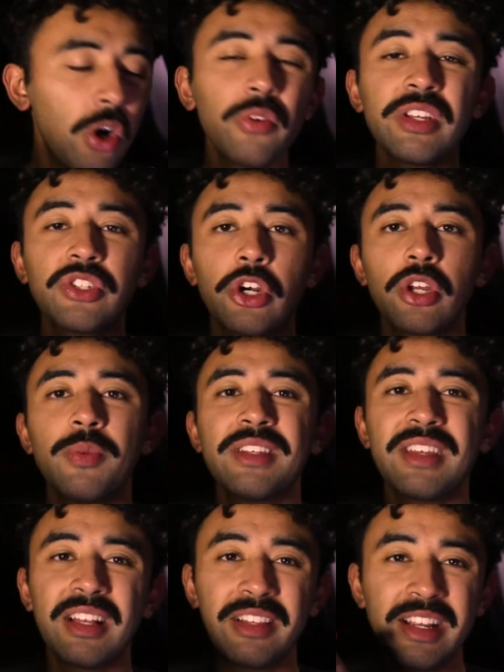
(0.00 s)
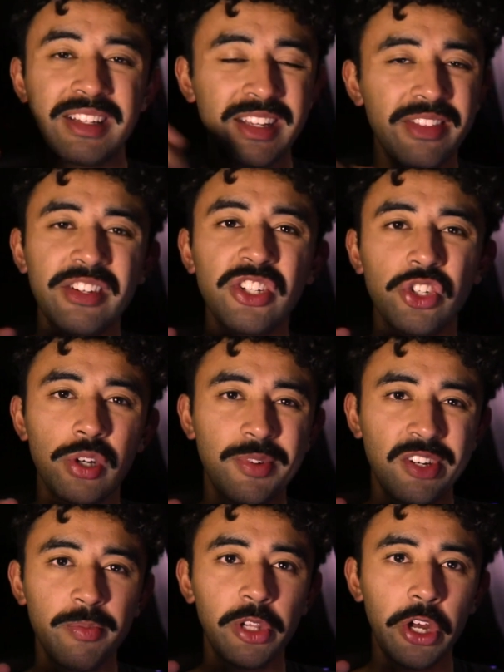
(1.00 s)
All these documents are linked in the
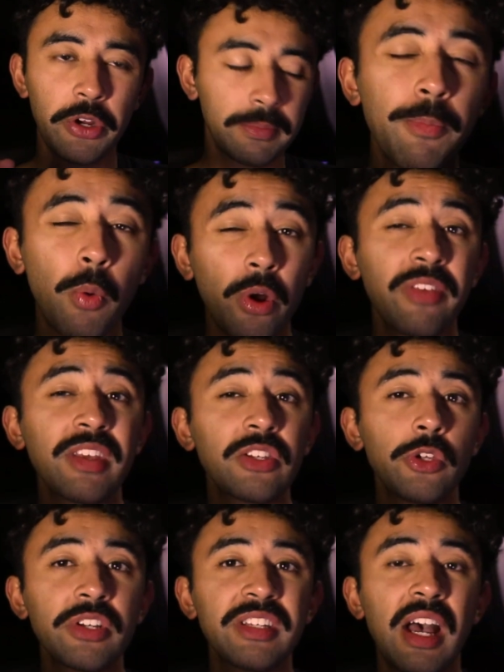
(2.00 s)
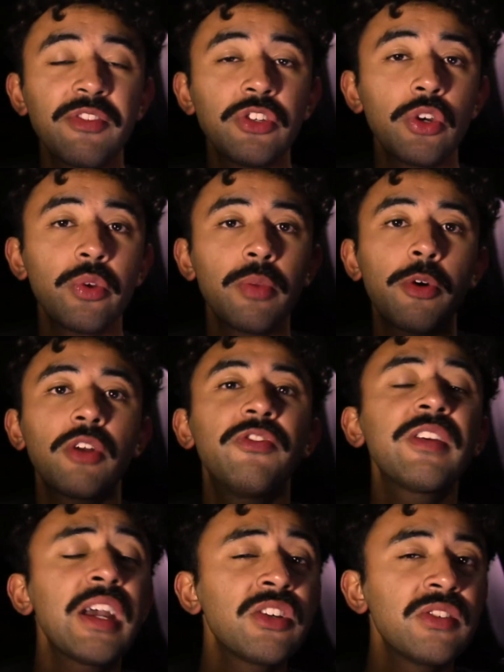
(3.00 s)
description below. But what do these laws have to do with the
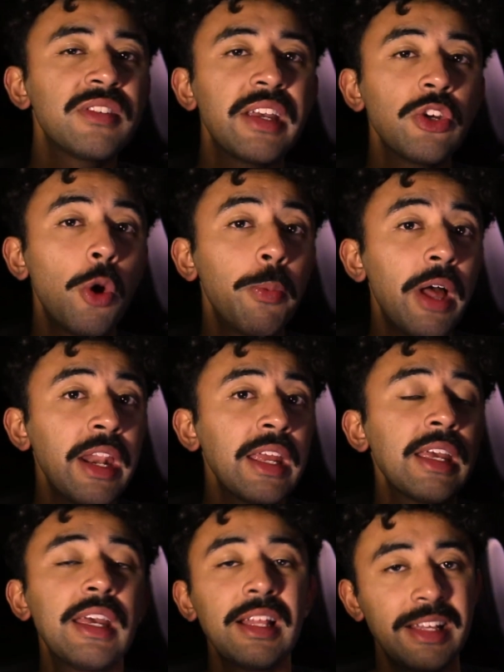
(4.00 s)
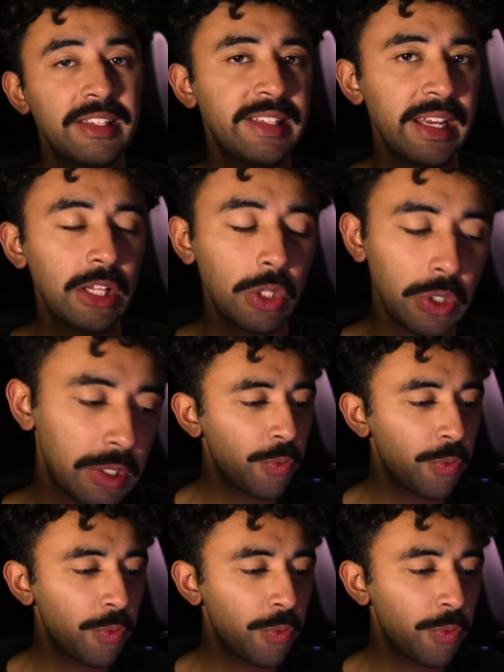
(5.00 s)
modifications that you're planning? Let's take a look.